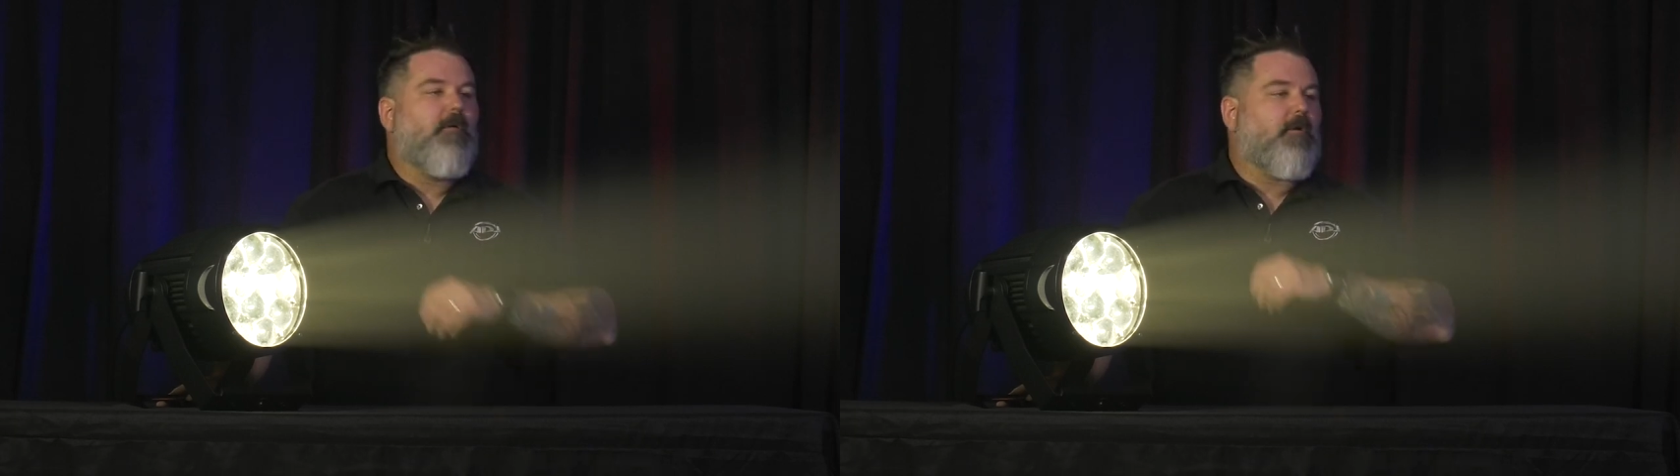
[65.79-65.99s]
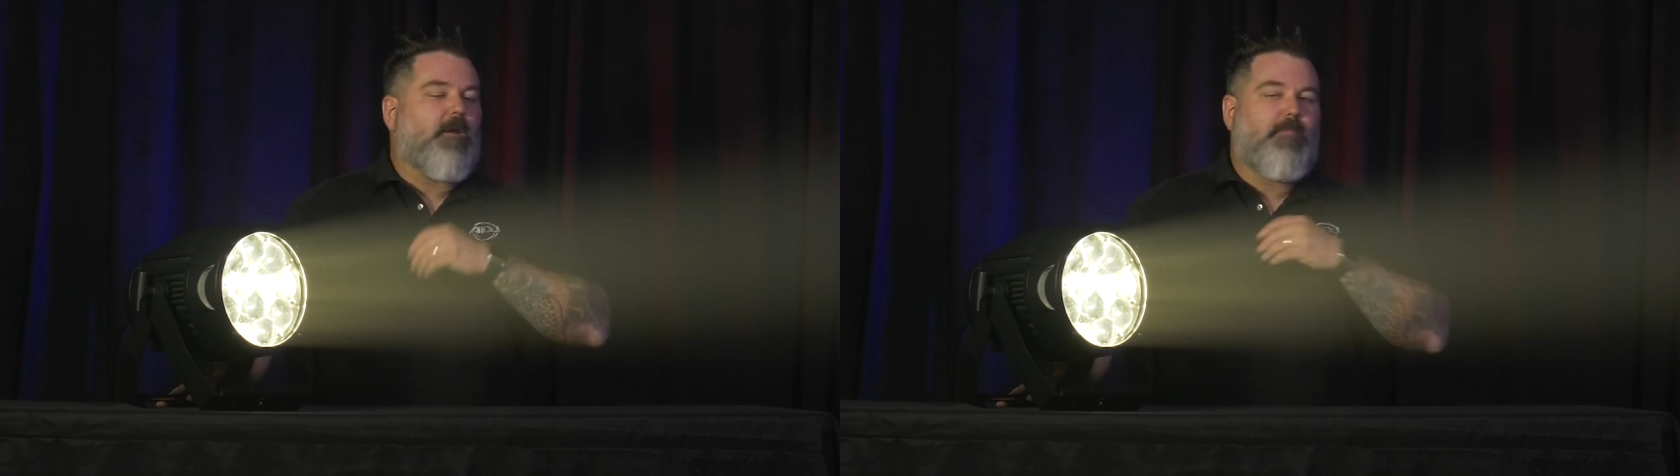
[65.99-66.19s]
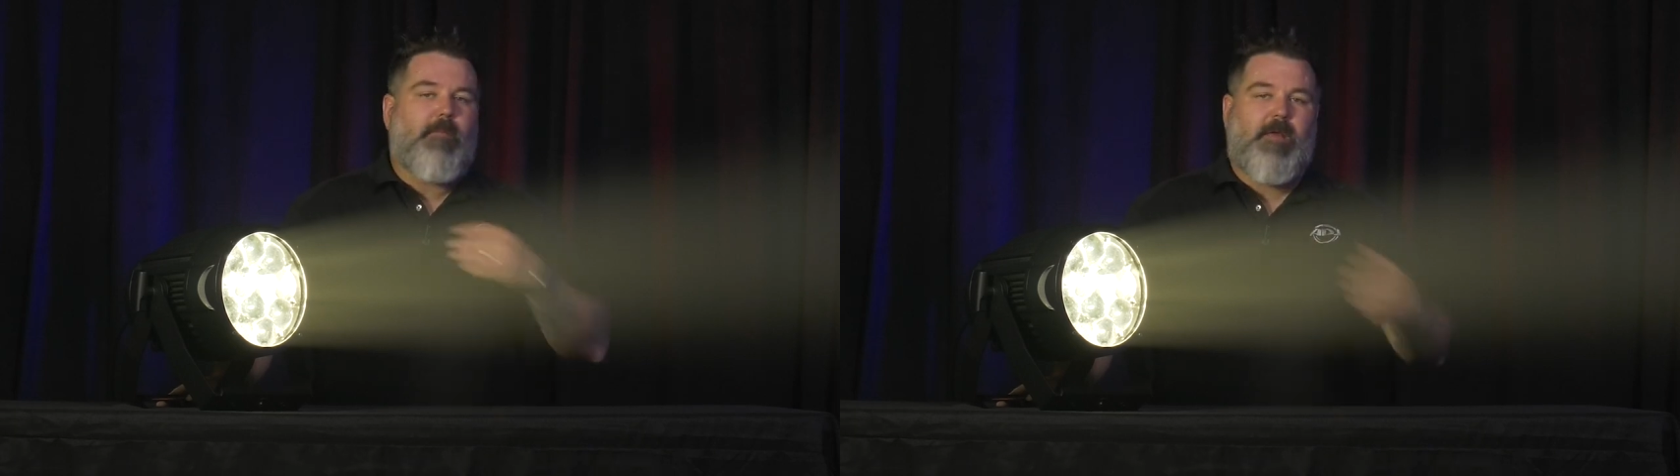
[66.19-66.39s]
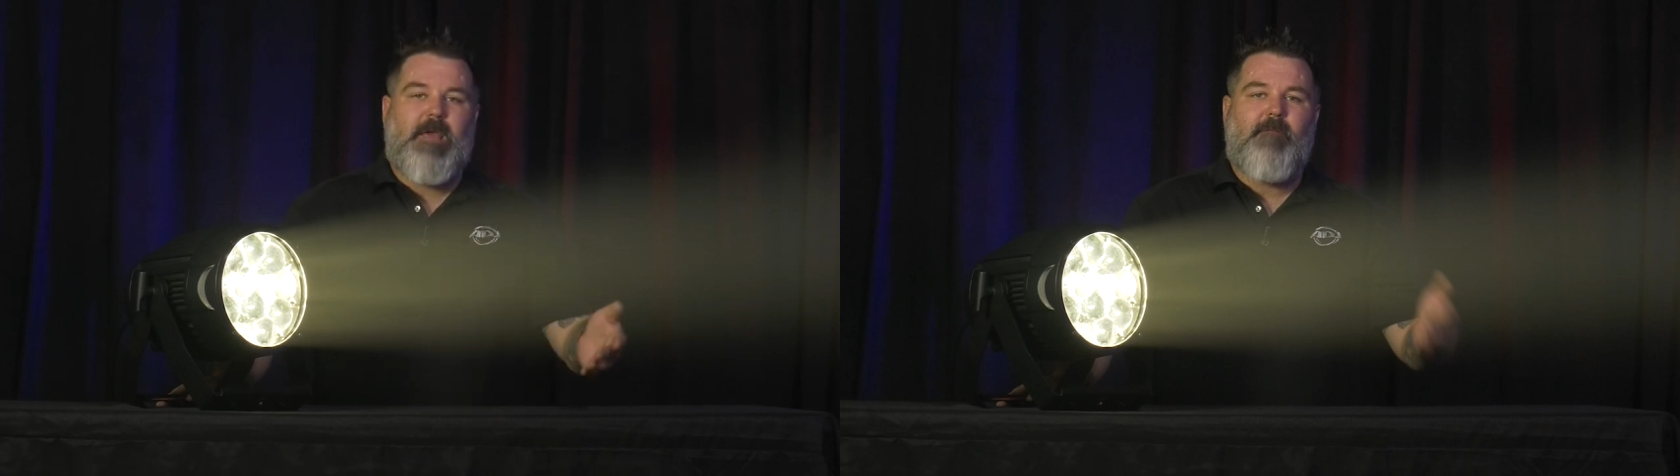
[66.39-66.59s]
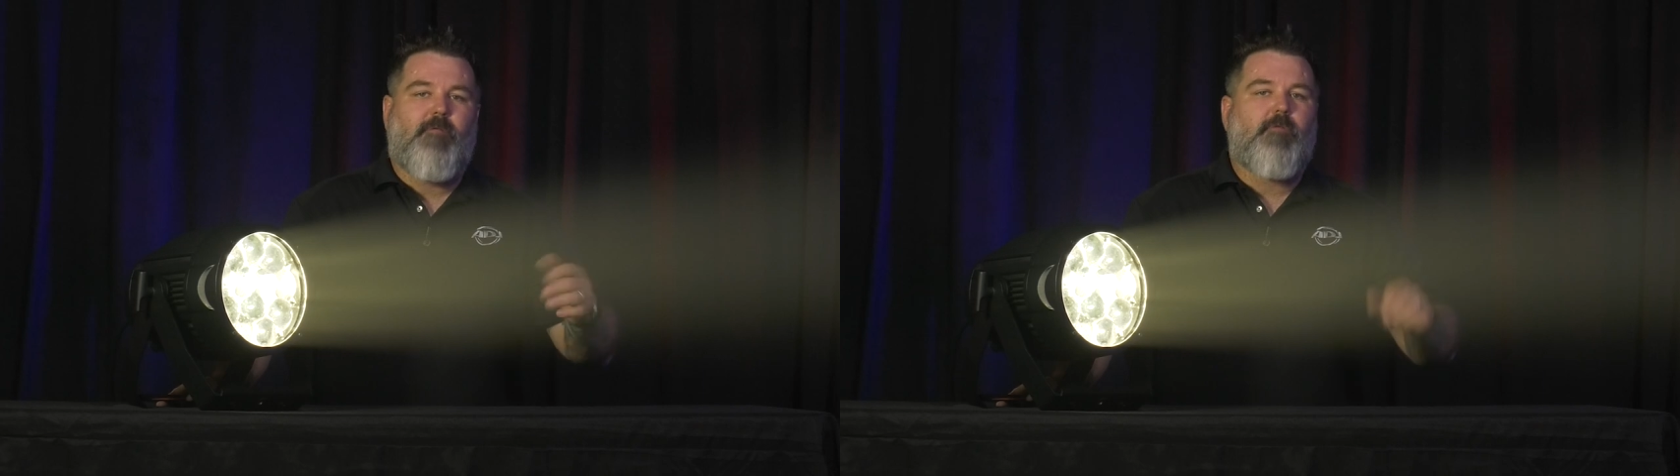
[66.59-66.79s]
you're going to be able to
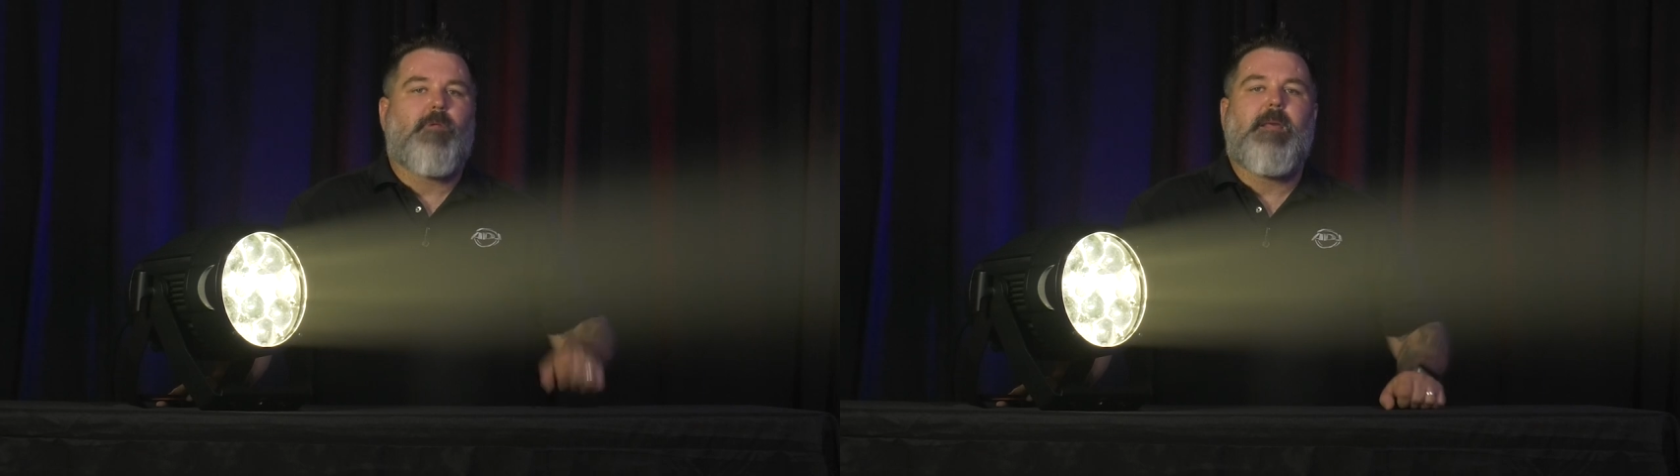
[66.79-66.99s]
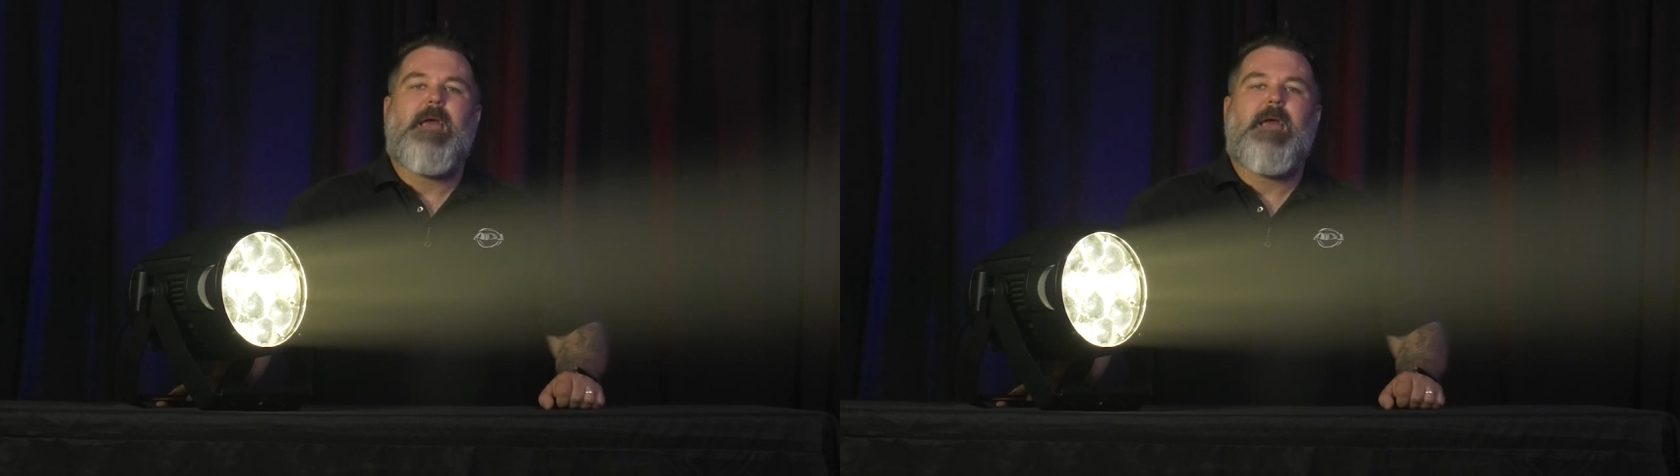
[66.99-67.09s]
get virtually